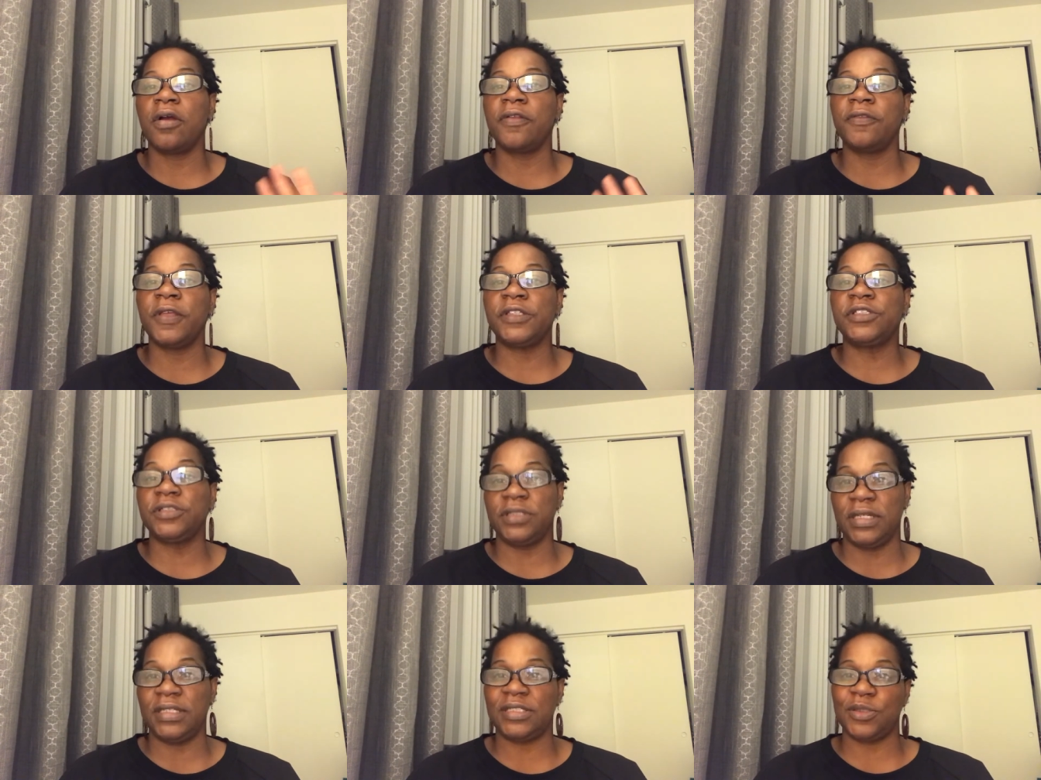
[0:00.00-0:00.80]
that you
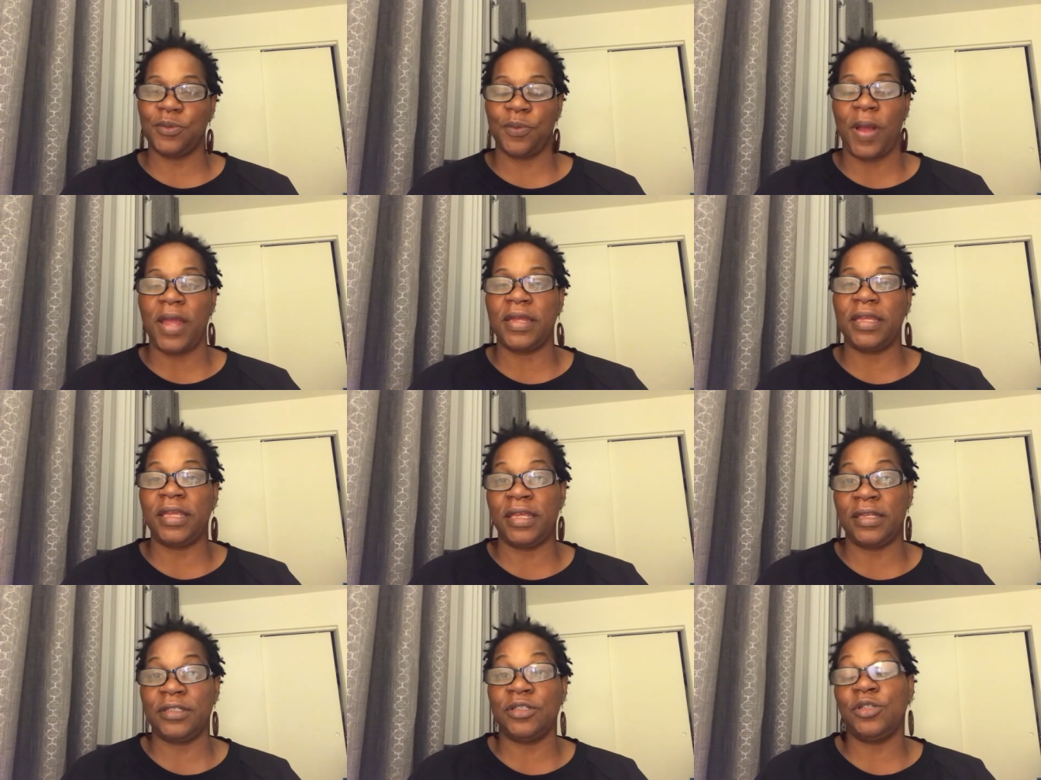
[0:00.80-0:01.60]
need to write
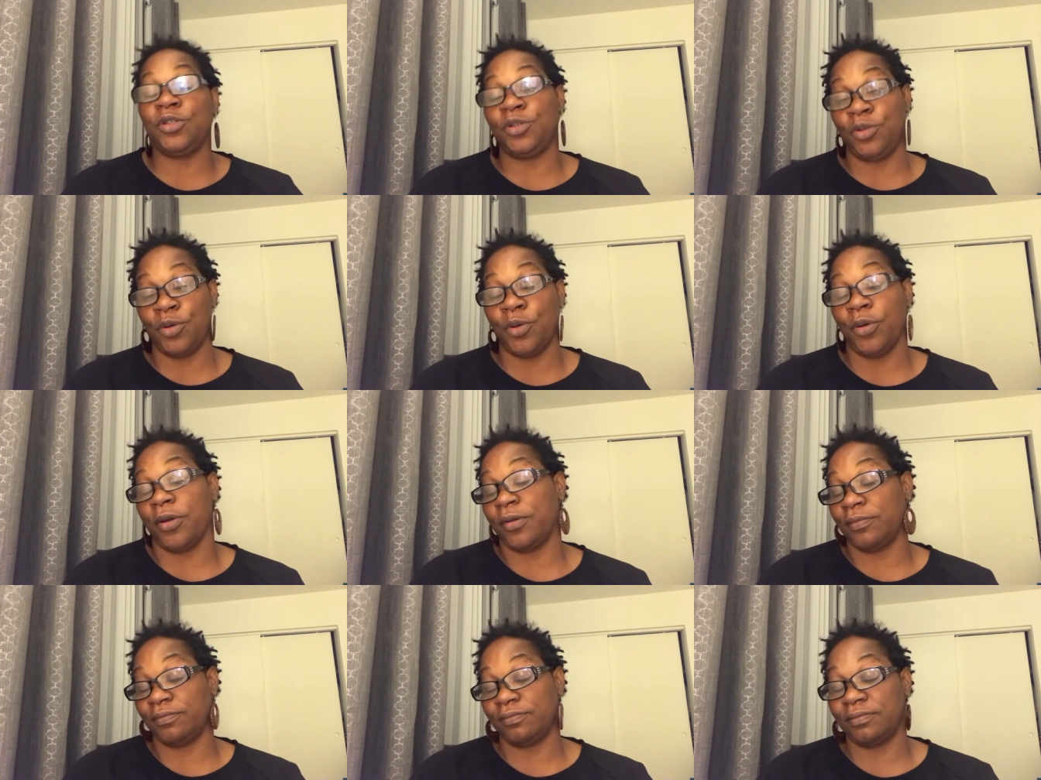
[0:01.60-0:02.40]
in
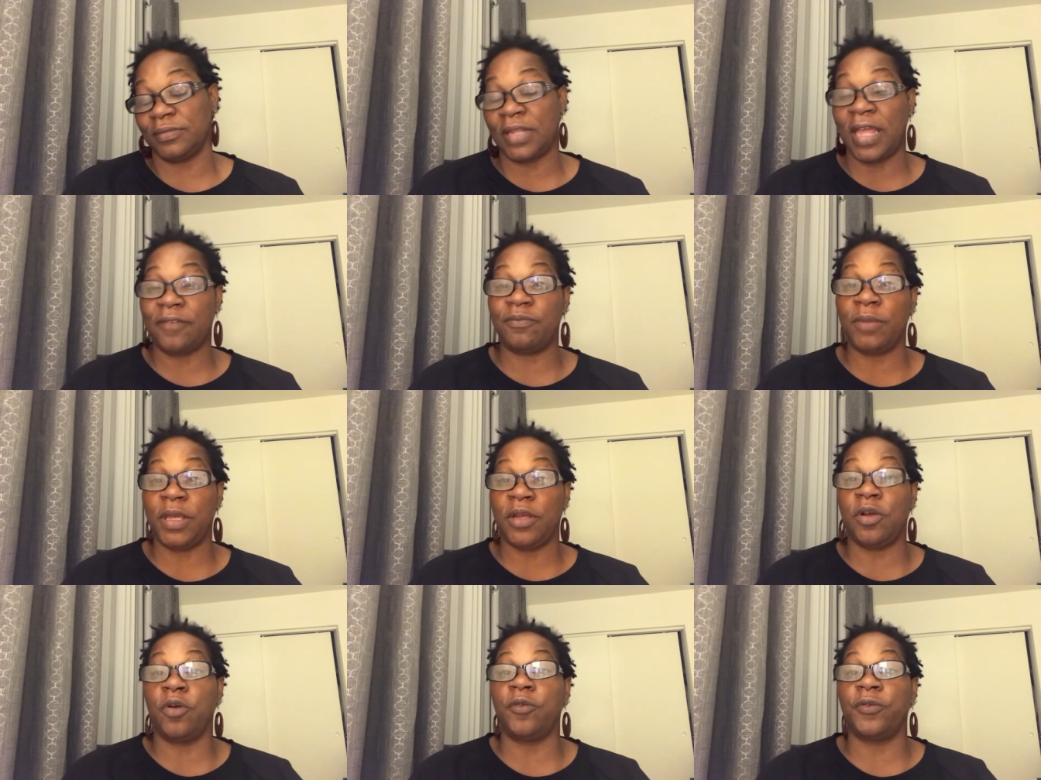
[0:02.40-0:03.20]
your life
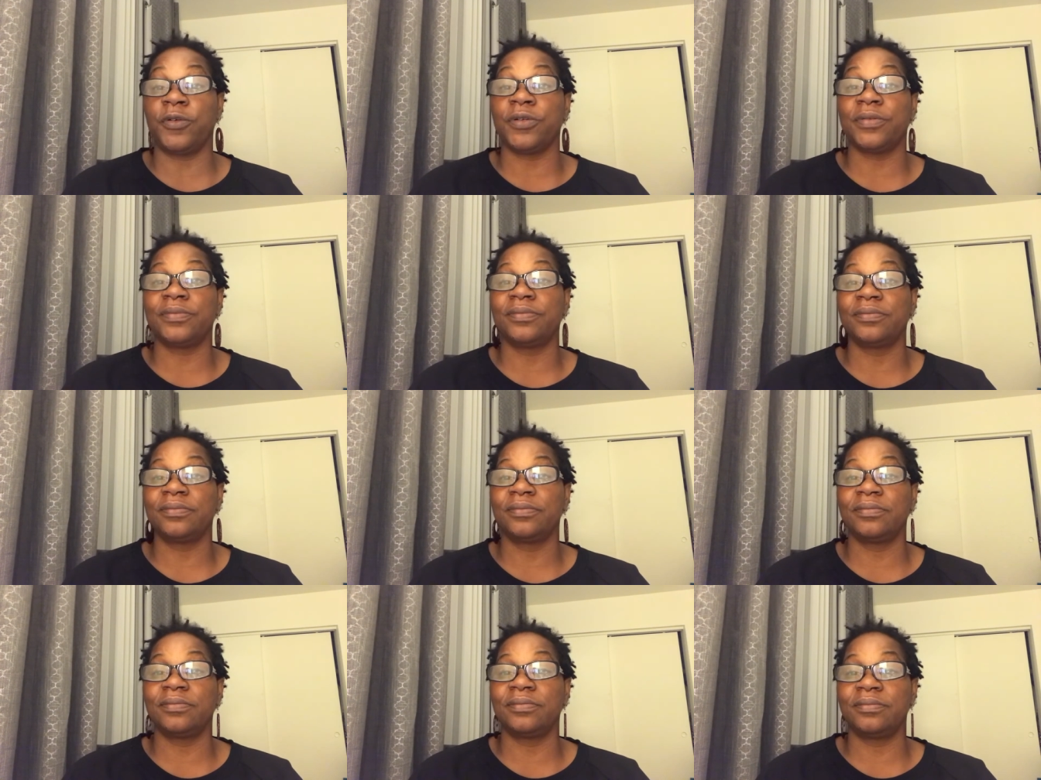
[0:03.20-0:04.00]
makeover
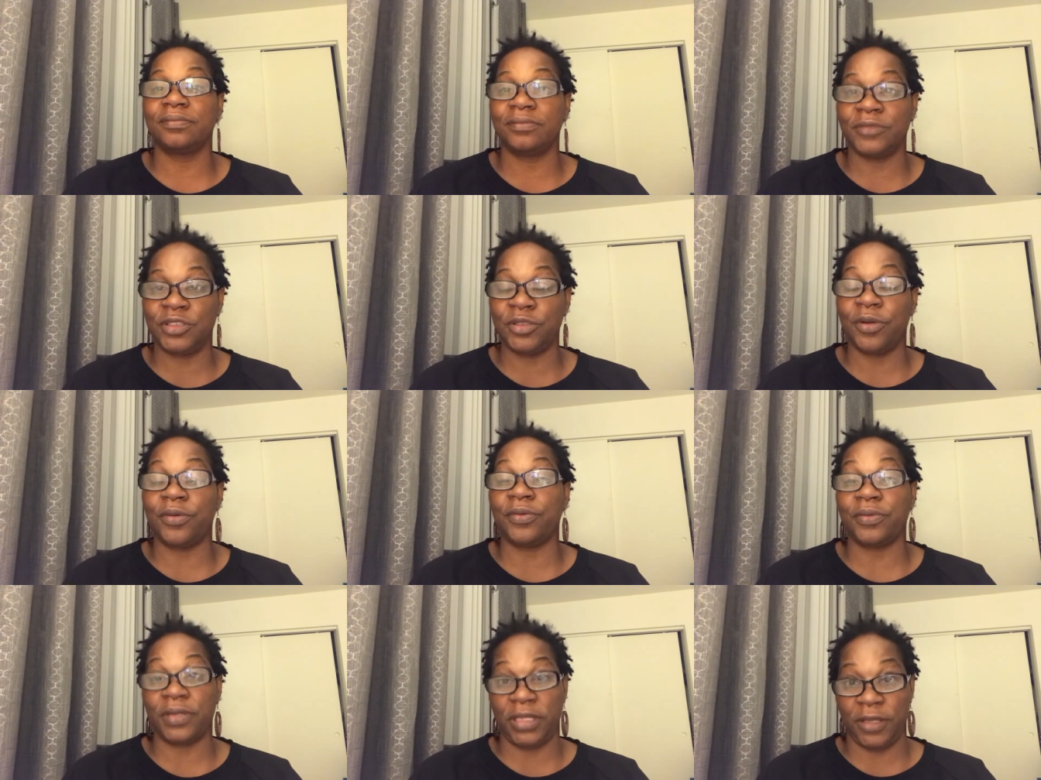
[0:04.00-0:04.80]

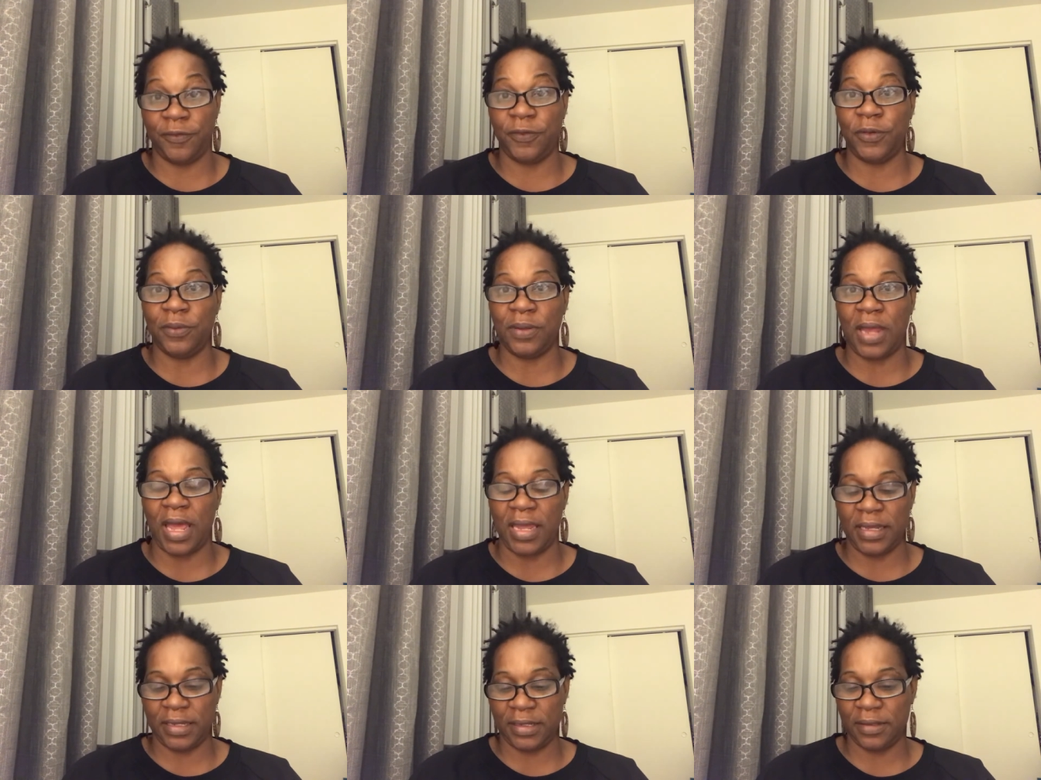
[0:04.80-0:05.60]
journal if you
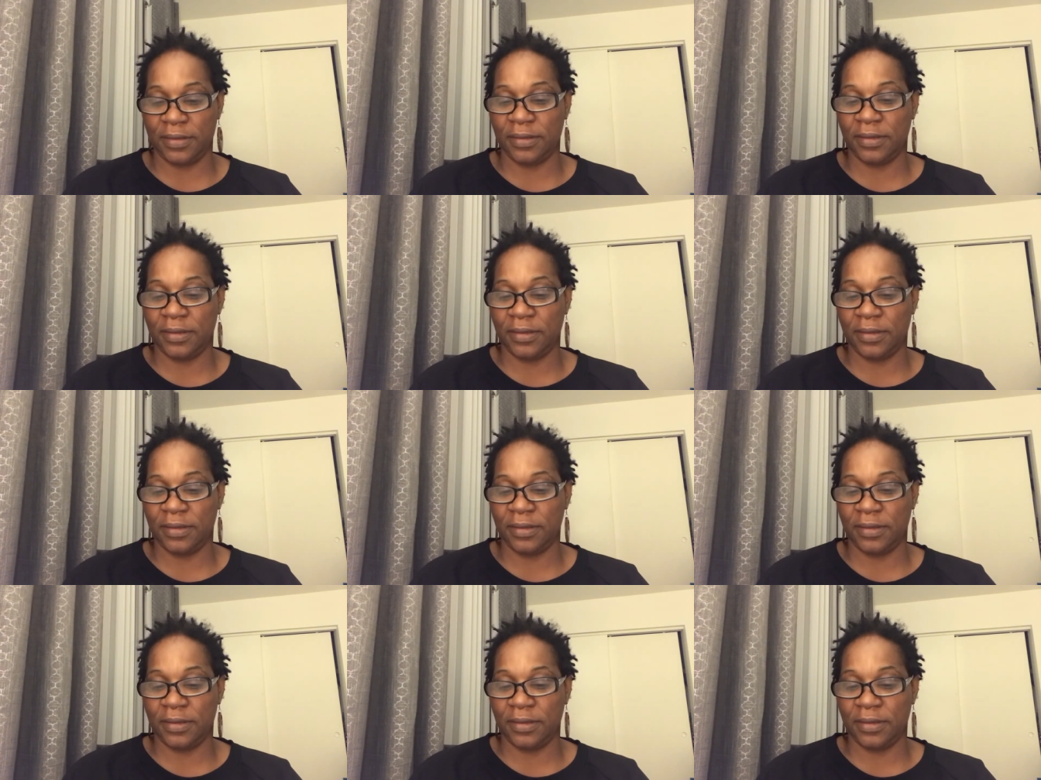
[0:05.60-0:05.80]
like.